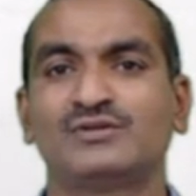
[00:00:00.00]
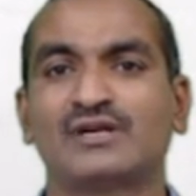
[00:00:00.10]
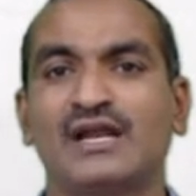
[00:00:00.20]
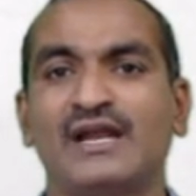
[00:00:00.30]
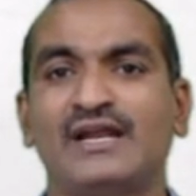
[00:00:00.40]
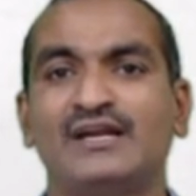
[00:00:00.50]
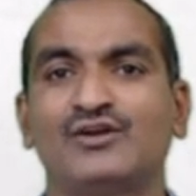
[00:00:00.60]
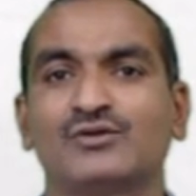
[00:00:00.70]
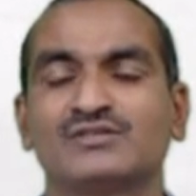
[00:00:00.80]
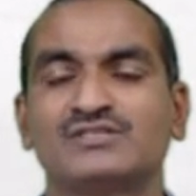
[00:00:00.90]

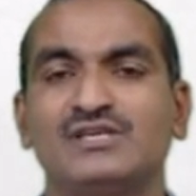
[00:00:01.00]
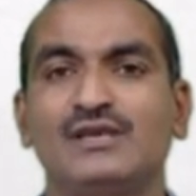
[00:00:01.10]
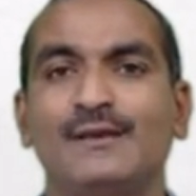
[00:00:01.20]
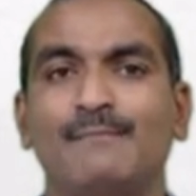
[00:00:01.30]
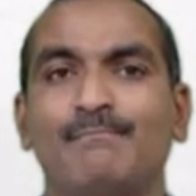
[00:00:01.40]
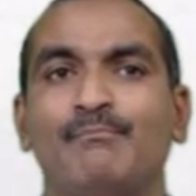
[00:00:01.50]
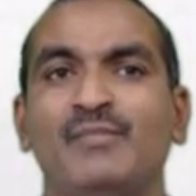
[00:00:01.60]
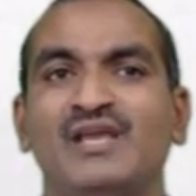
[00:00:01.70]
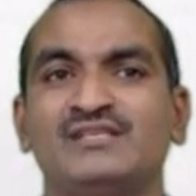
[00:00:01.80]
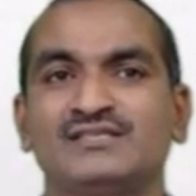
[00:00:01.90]
trihydroxy
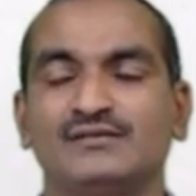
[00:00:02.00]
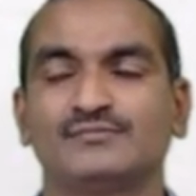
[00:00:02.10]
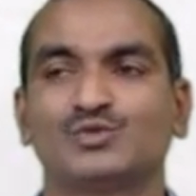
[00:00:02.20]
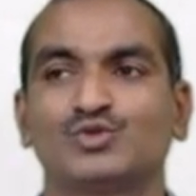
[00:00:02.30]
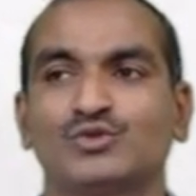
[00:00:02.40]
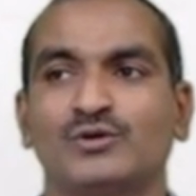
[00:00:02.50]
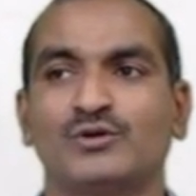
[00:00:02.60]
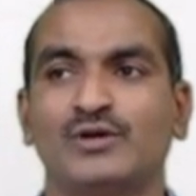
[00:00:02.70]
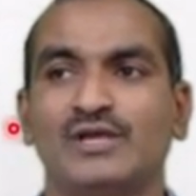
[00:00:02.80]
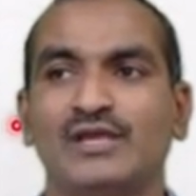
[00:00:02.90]
benzene.
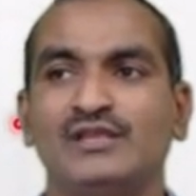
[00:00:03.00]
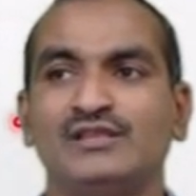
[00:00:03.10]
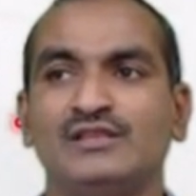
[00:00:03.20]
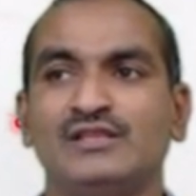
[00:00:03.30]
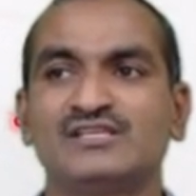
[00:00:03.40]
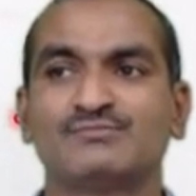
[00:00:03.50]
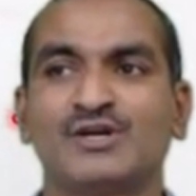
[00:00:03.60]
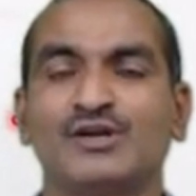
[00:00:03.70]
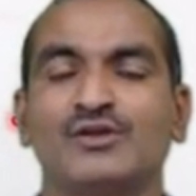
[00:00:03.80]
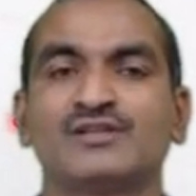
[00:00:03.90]
So in this
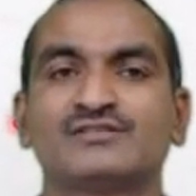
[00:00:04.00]
particular